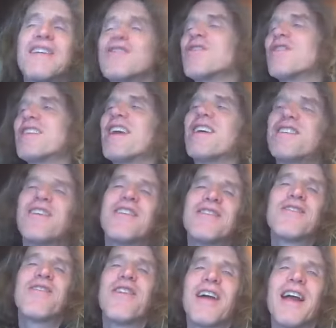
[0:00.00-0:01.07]
sure. Yes, yes,
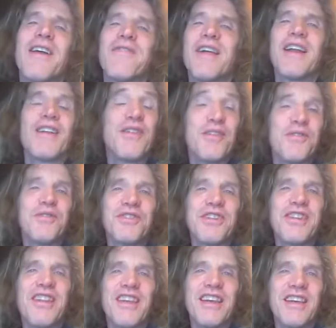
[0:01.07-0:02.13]
sure. I have that
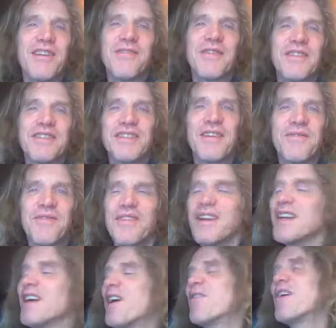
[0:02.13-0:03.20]
illusion thing of a
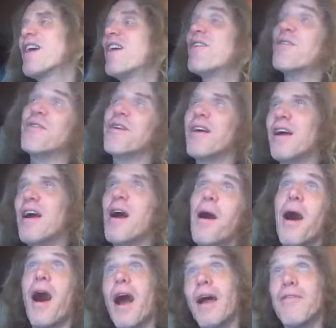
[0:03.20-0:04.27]
suffering. Oh yeah. Oh,
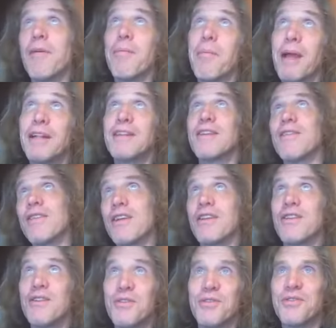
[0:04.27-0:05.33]
I have a mental
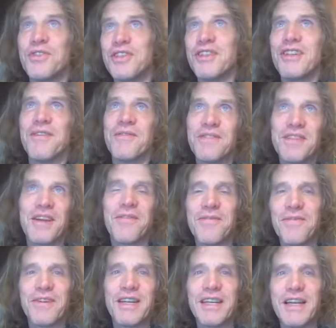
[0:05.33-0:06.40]
illusion of
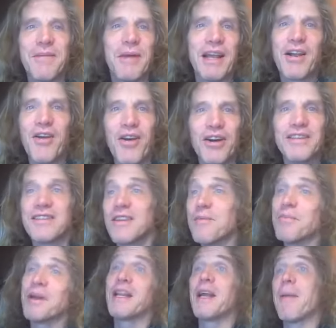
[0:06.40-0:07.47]
suffering. I might cause
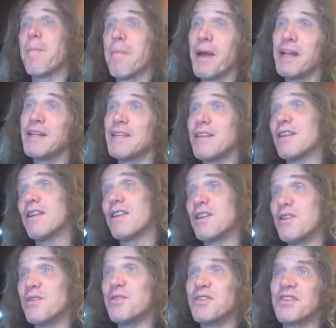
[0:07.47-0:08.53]
somebody a mental
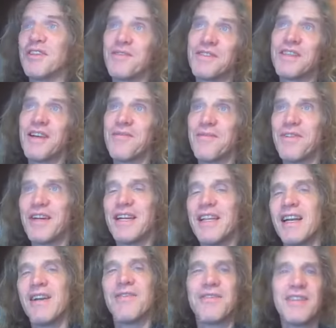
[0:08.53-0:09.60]
illusion of suffering.
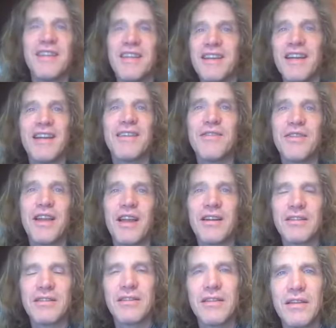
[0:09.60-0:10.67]
Oh gee, yeah. Who
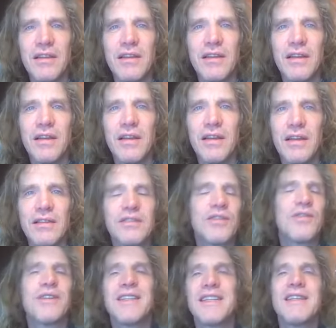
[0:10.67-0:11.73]
cares?
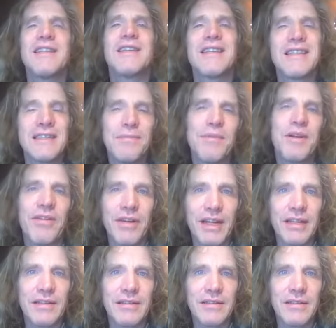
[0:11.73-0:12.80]
So until you
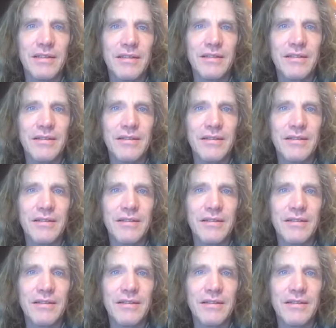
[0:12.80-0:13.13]
experience it,